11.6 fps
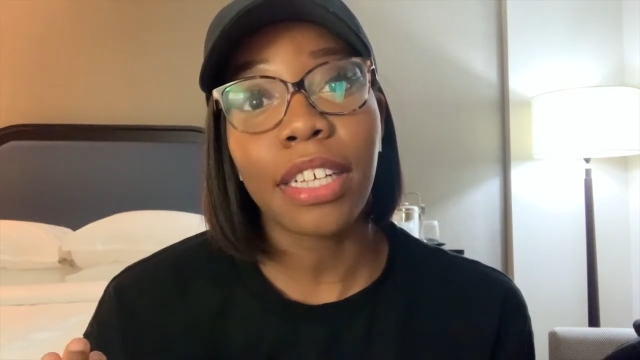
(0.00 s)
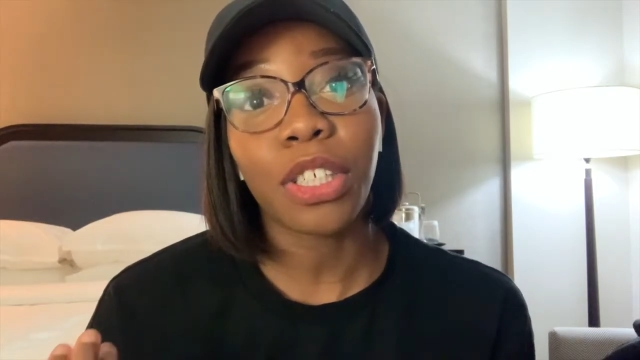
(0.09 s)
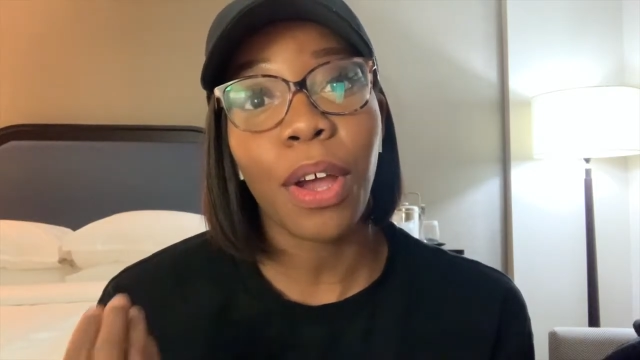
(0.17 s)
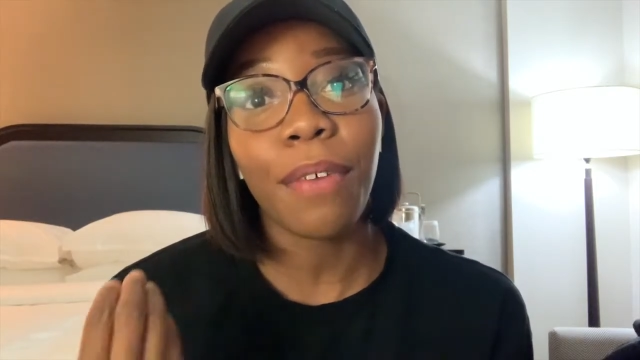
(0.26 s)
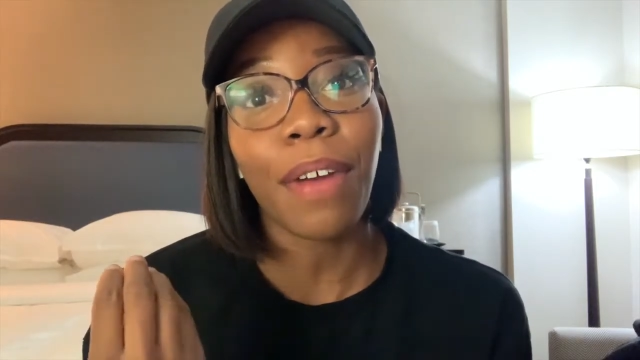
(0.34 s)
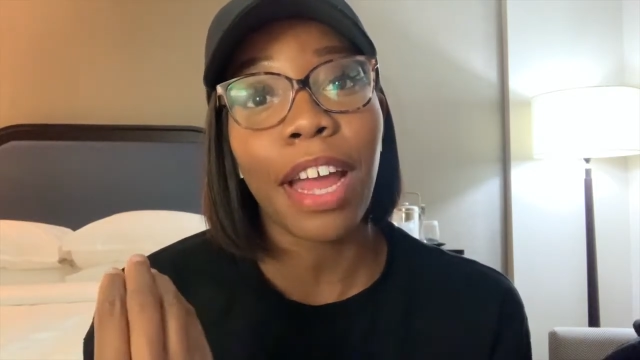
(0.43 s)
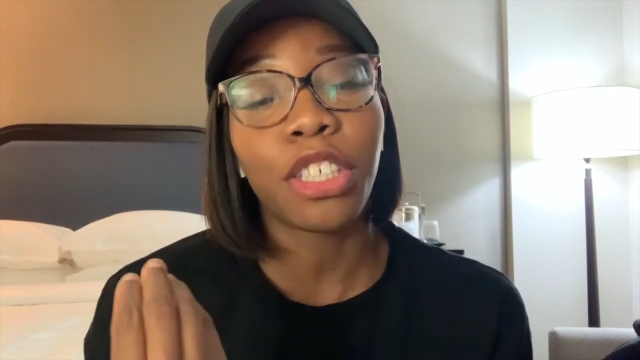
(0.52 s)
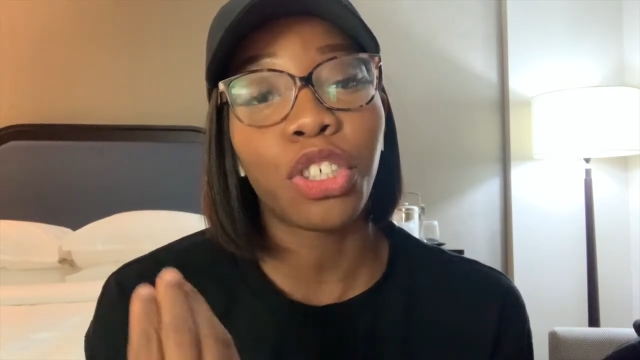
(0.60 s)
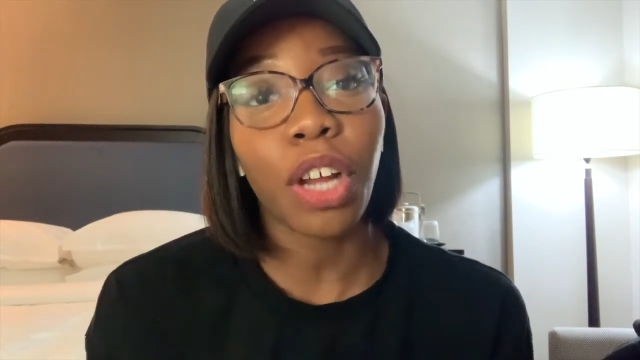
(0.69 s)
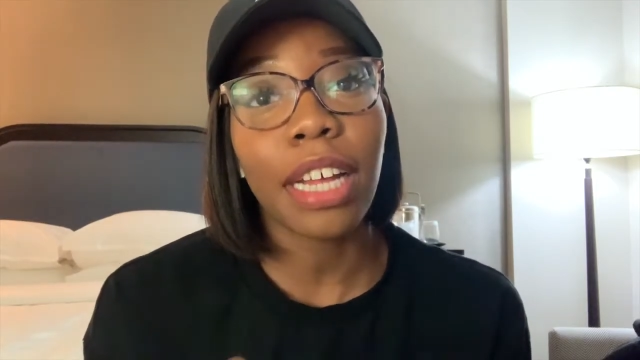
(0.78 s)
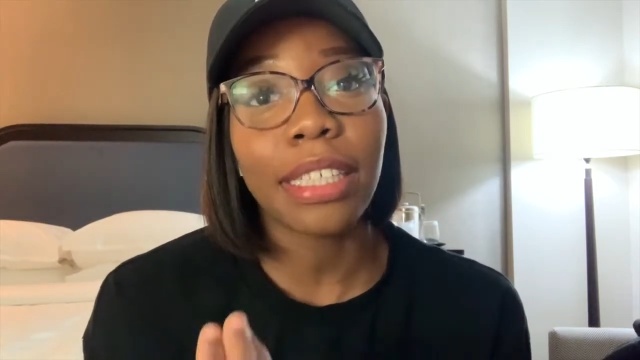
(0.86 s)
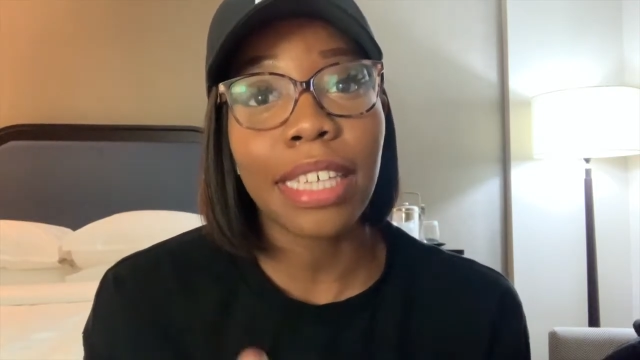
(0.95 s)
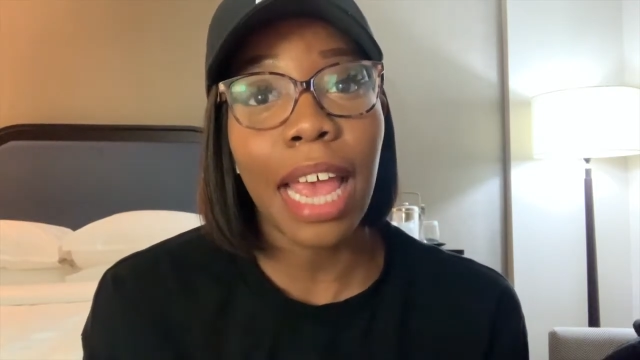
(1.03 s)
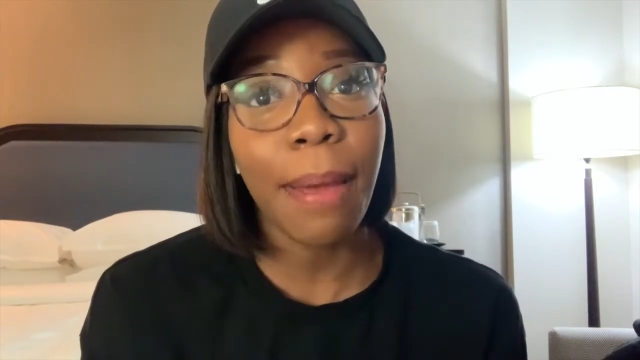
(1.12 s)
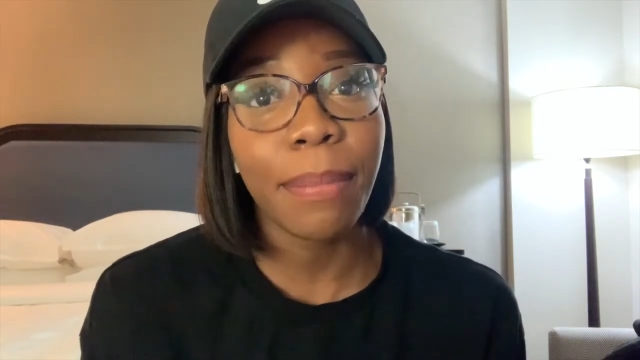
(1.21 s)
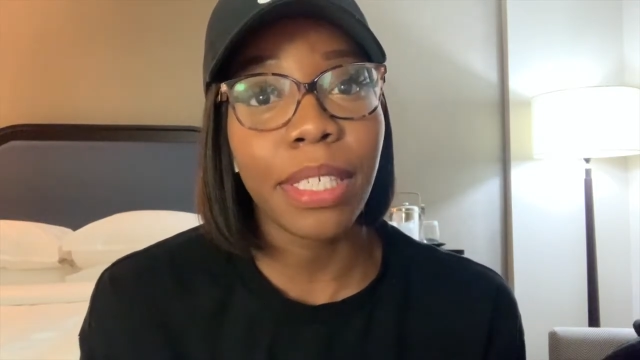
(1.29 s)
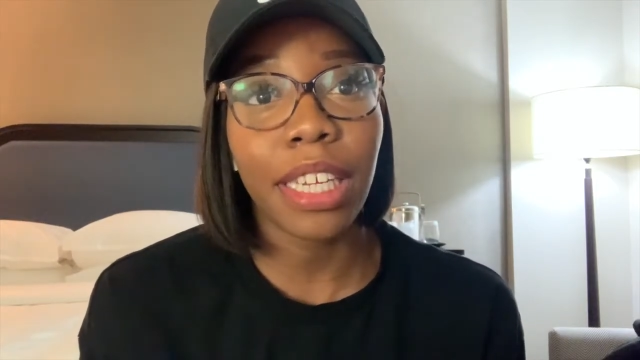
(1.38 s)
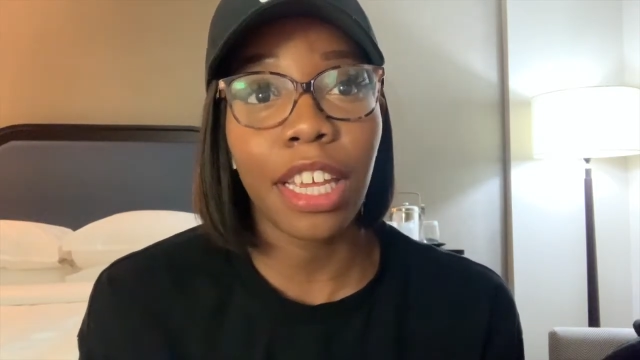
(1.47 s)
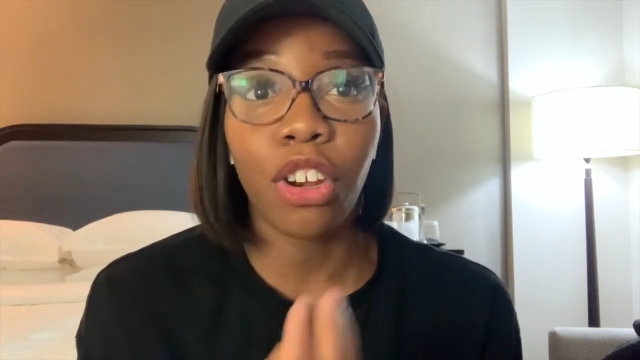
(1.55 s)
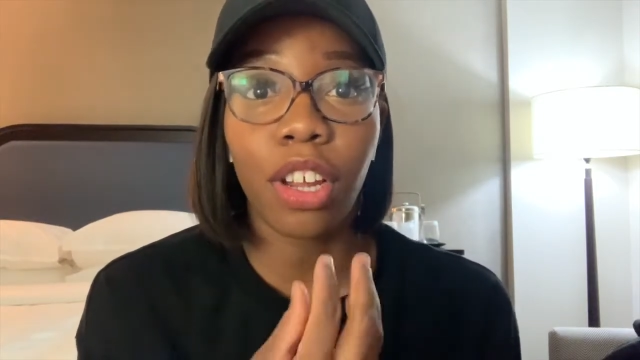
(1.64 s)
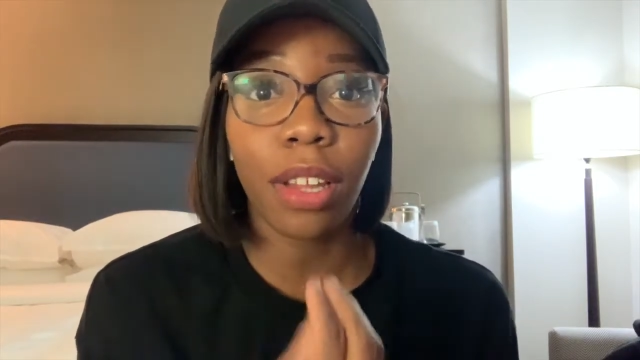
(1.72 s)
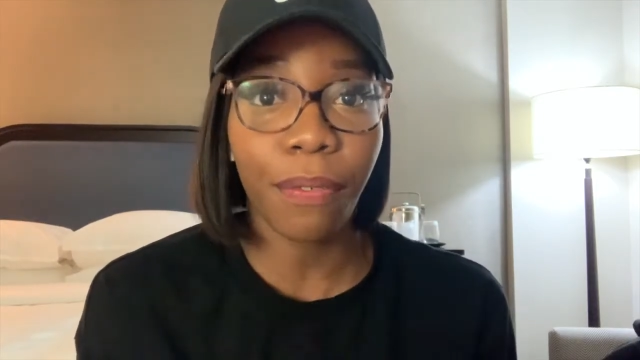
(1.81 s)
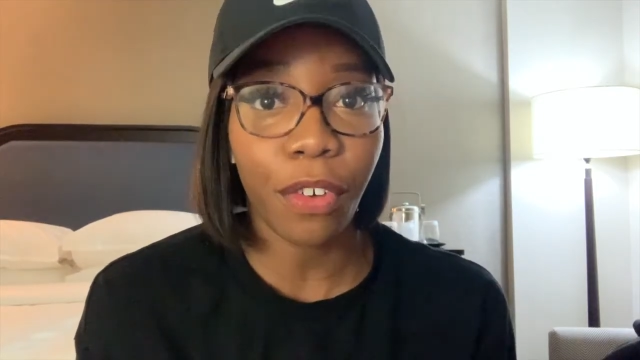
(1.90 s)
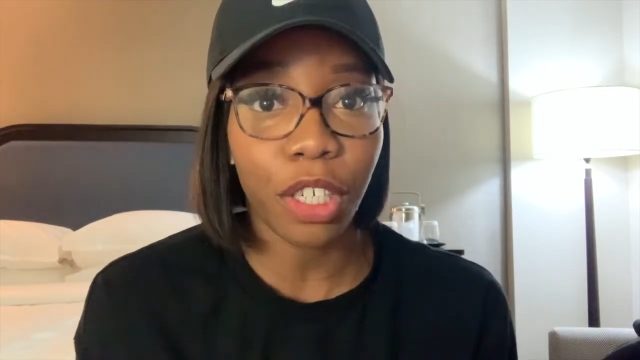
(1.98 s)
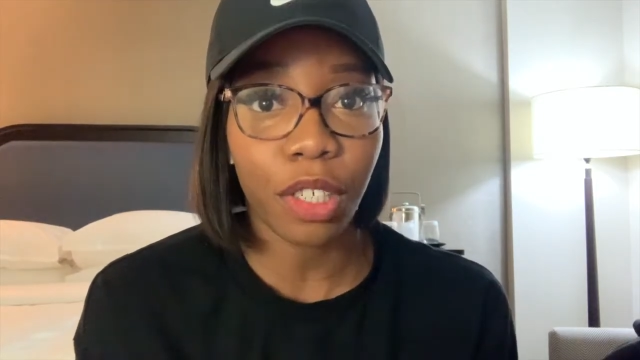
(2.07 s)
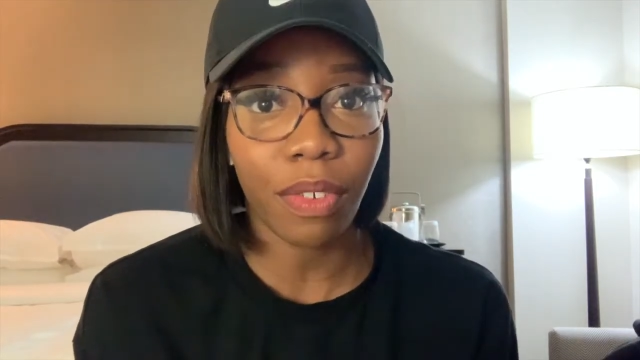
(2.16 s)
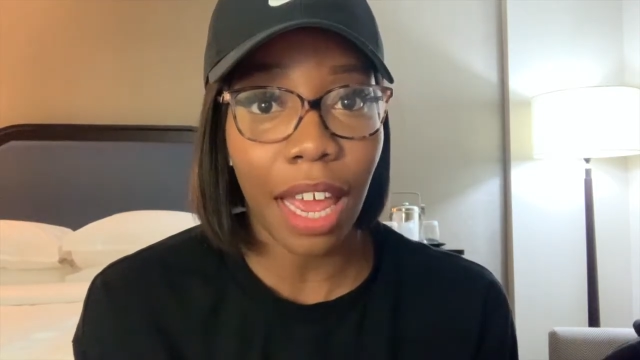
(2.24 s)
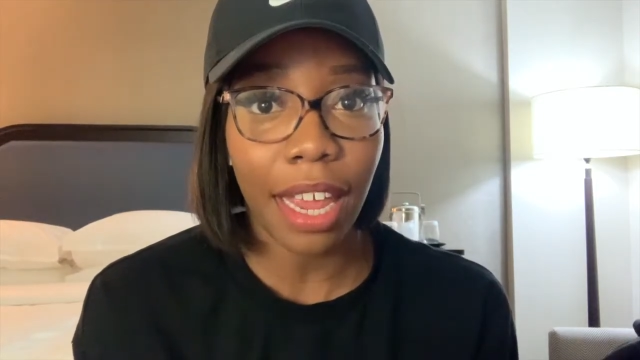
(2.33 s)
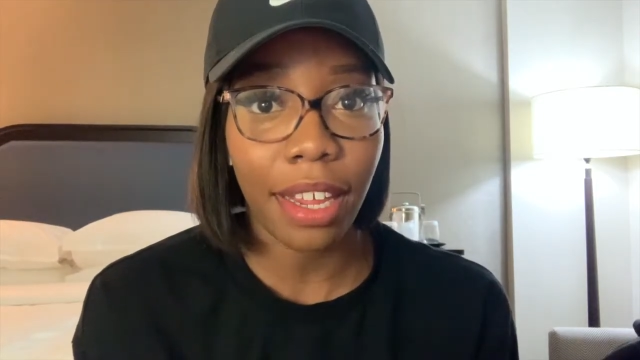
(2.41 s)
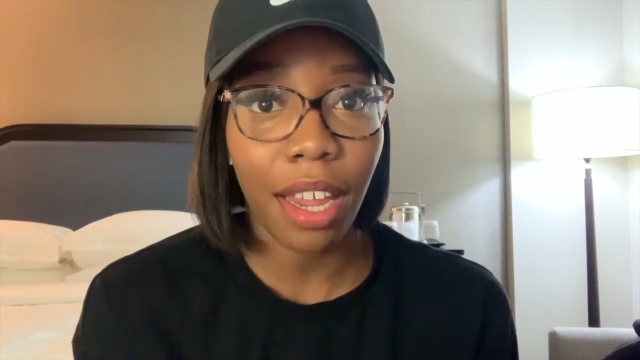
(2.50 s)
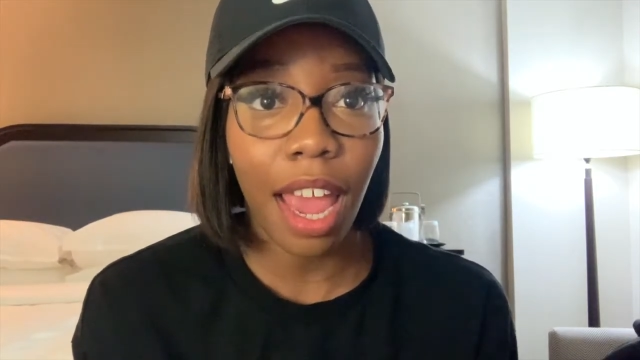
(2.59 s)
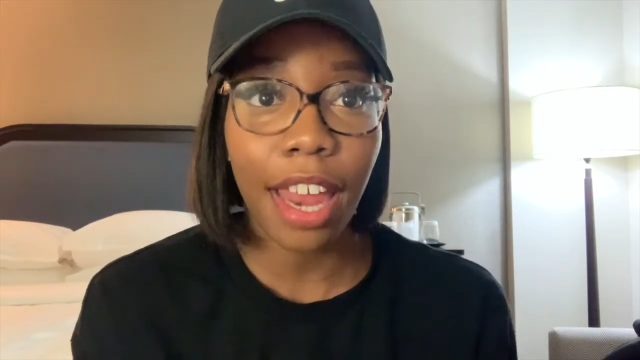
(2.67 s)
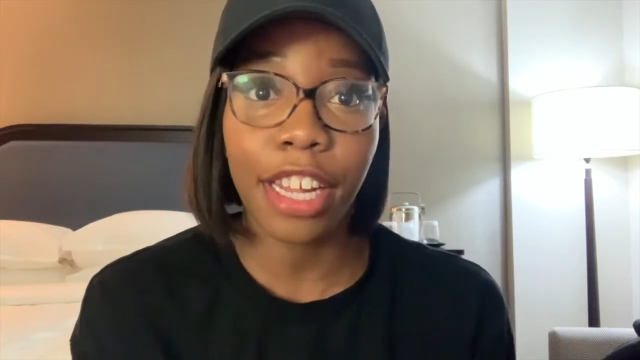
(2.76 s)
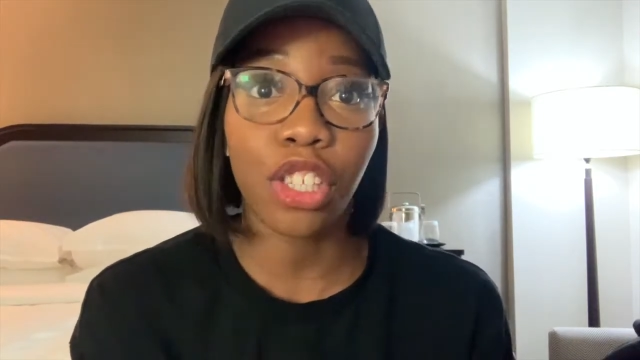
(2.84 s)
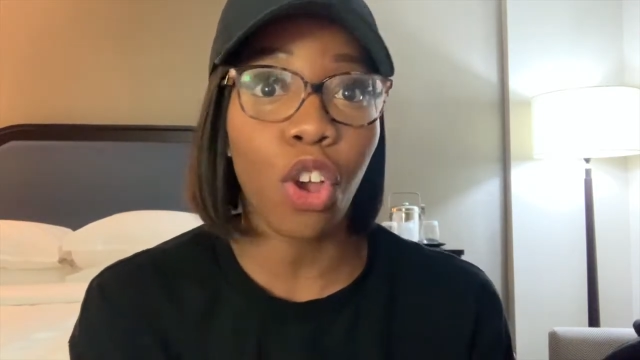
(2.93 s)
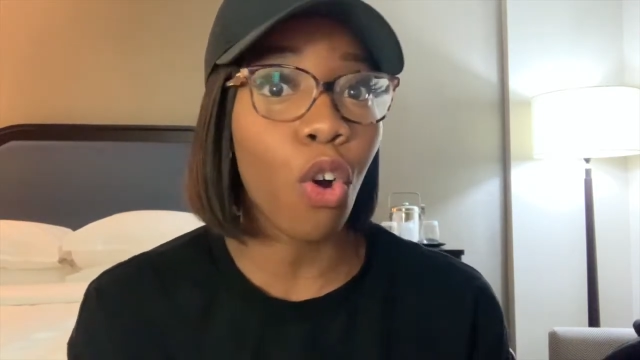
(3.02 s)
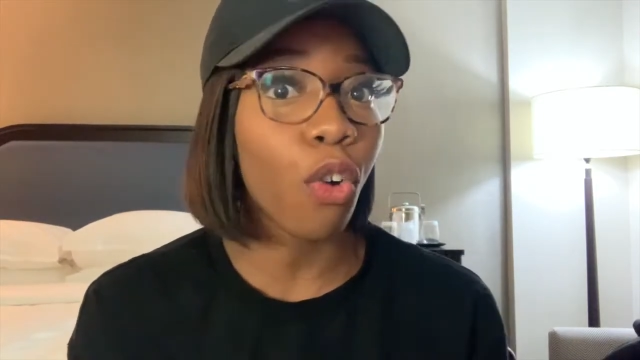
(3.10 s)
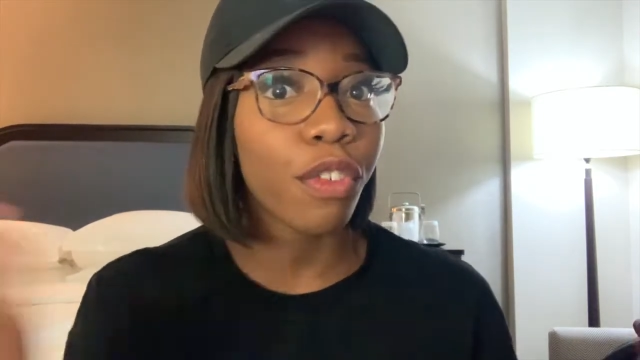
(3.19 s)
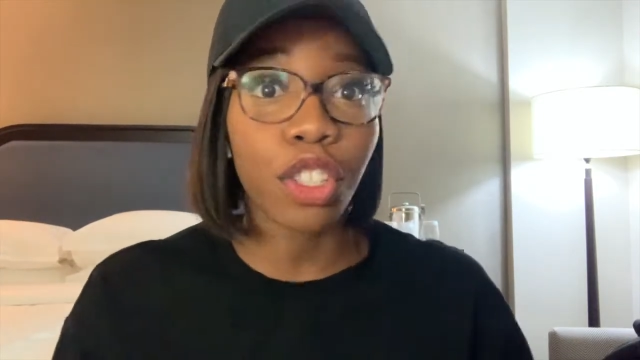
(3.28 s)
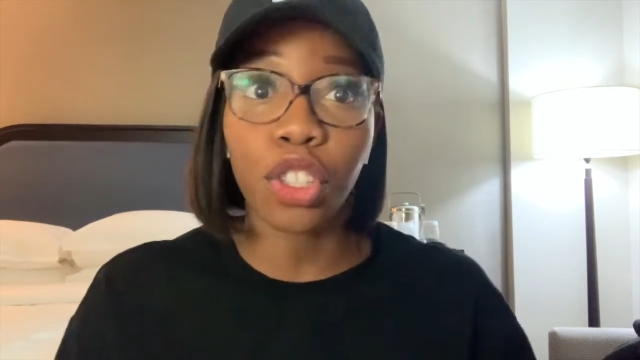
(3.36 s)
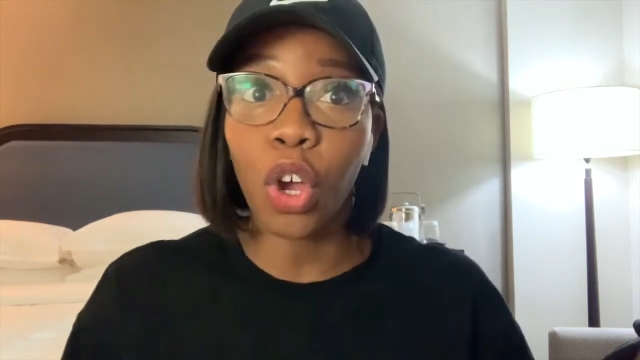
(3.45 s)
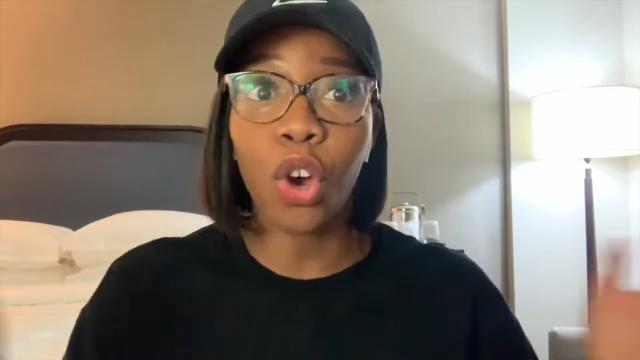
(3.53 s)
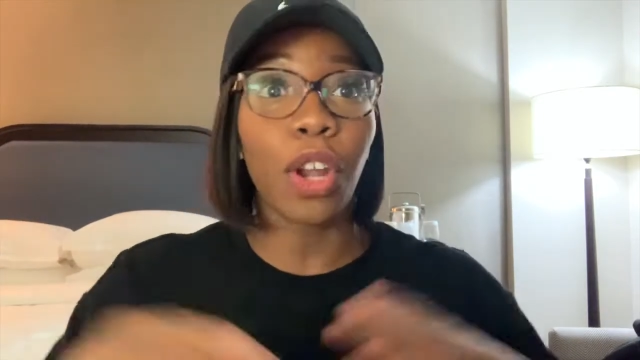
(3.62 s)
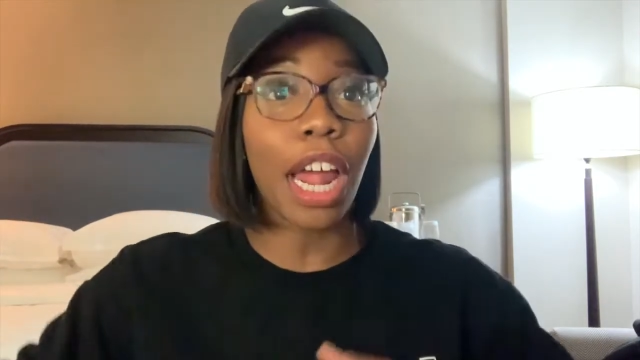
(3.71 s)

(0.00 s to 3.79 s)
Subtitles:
So if I attempt to get on the first flight and it's oversold,